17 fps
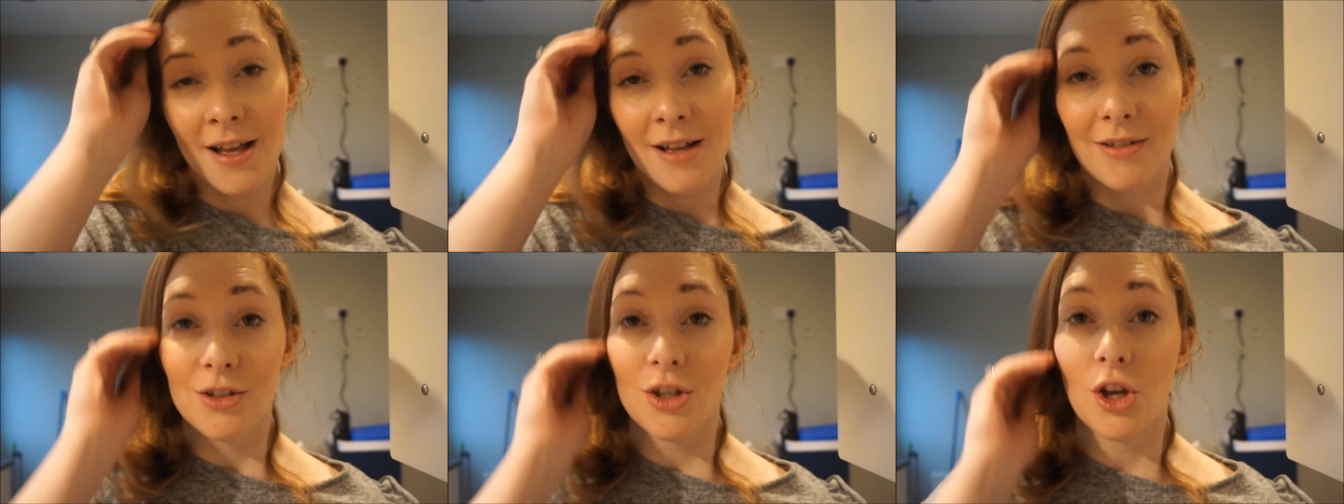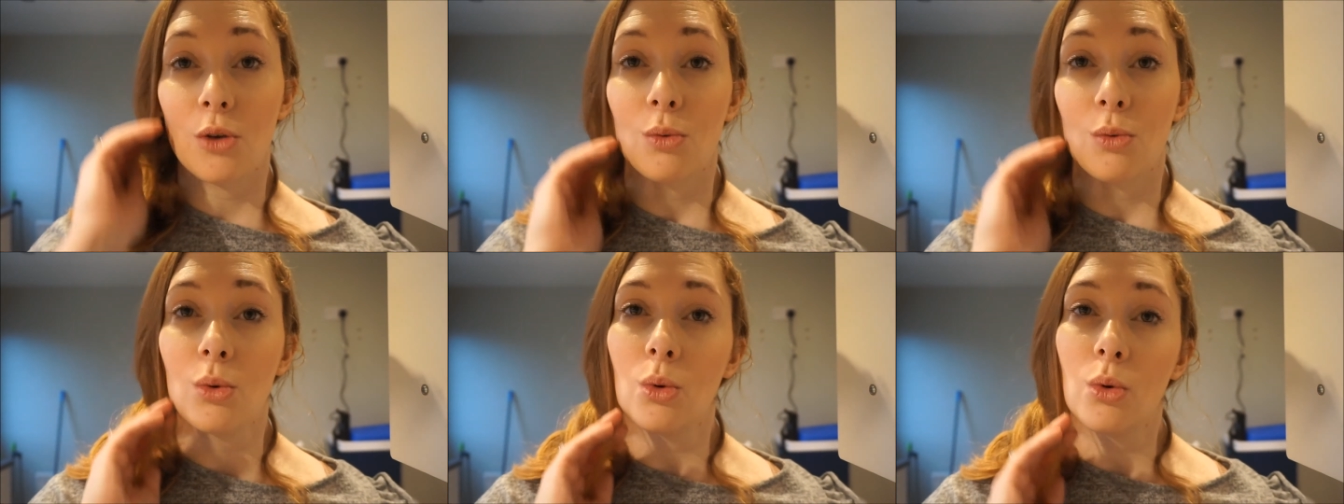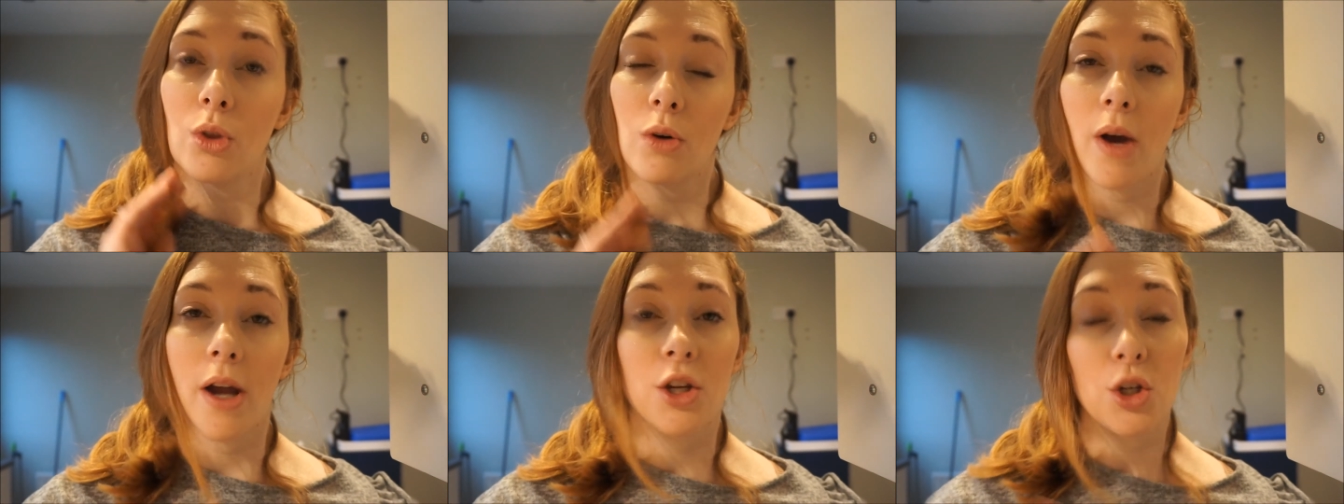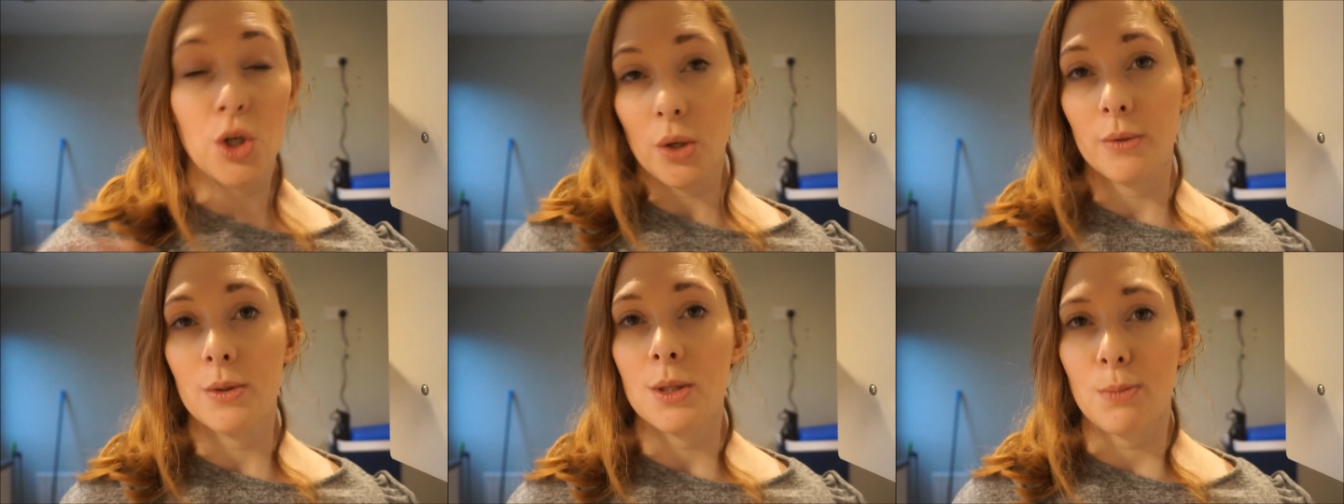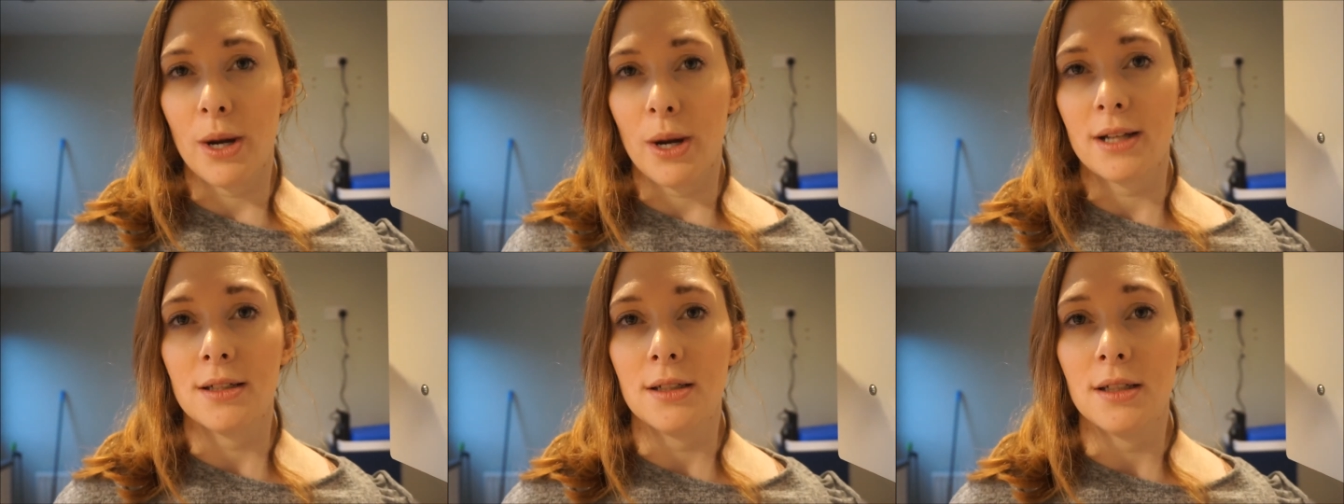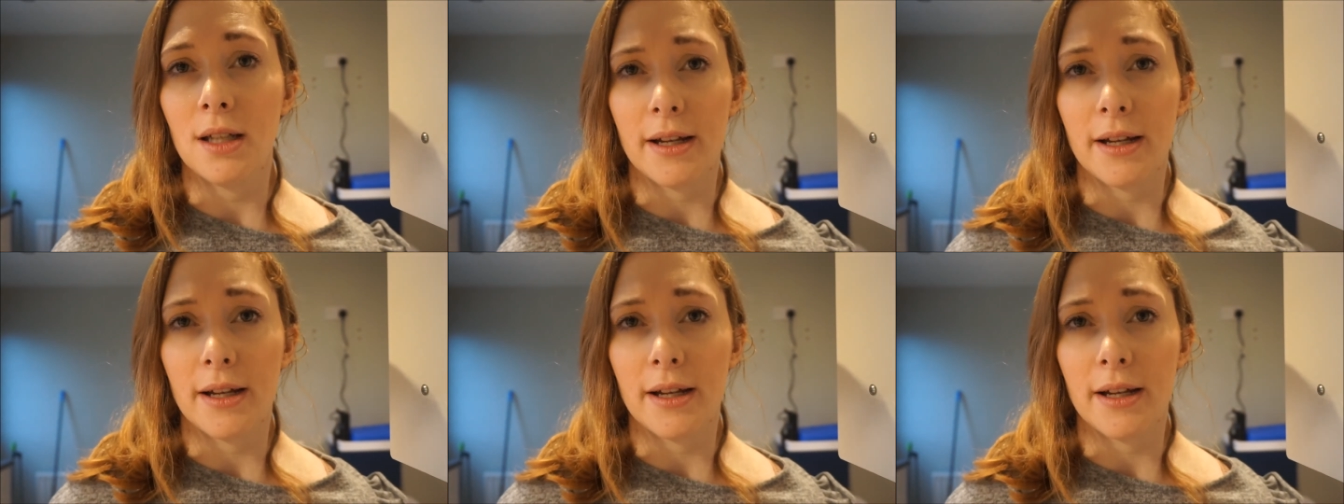So although I knew I was pregnant,